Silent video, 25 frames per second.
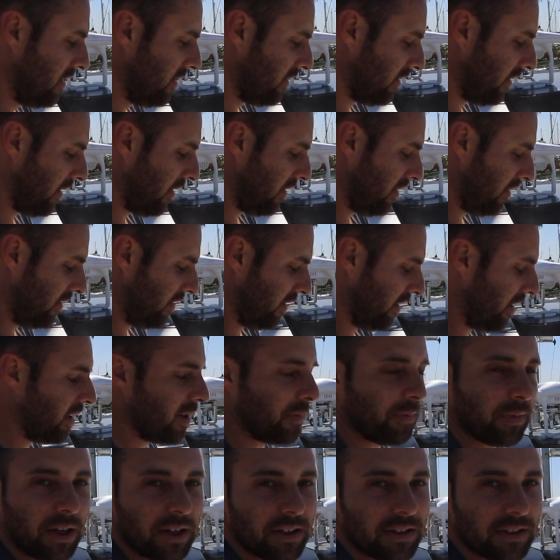So the
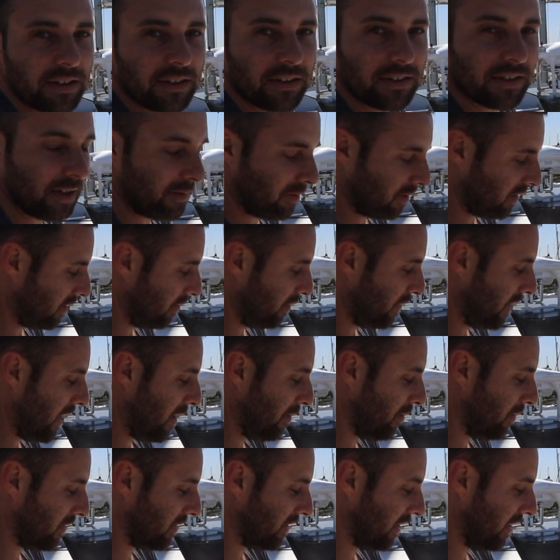only place it seems to be
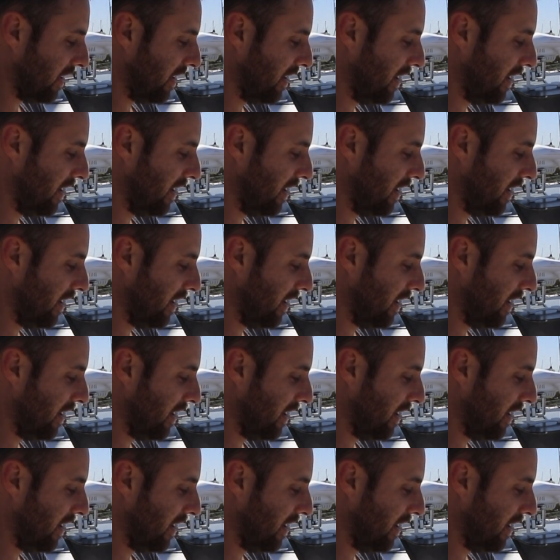able to